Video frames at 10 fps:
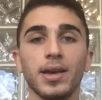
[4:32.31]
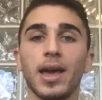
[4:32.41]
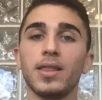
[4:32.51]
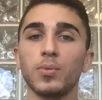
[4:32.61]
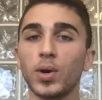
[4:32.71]

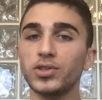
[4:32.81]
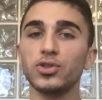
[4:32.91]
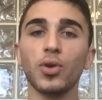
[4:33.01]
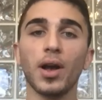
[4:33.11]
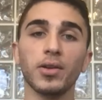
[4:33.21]
And then once you
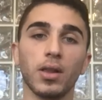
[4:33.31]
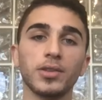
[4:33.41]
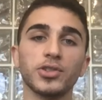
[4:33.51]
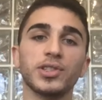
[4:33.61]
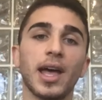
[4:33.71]
try, you'll
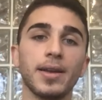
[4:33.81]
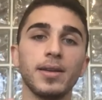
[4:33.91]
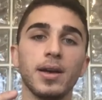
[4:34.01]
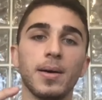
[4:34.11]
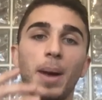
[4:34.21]
understand
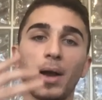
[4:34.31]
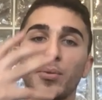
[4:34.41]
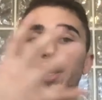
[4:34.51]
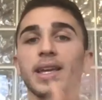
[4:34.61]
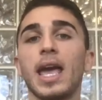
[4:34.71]
by
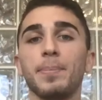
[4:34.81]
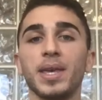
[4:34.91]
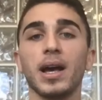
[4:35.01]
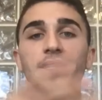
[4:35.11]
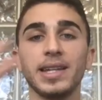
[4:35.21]
reading
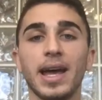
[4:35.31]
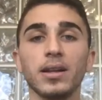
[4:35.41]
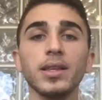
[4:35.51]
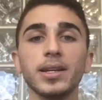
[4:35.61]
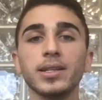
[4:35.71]
KPIs and
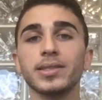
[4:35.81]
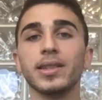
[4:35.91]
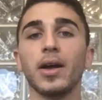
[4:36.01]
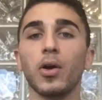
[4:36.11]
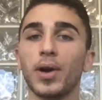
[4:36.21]
analytics
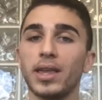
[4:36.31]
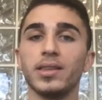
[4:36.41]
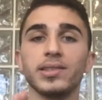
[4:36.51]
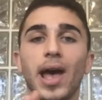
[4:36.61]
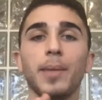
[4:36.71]
that, okay,
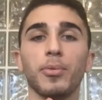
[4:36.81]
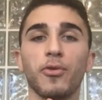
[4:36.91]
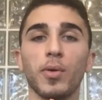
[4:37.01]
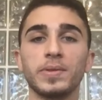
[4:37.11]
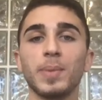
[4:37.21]
this ad
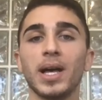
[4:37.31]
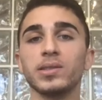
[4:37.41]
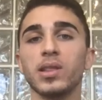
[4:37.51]
performs best.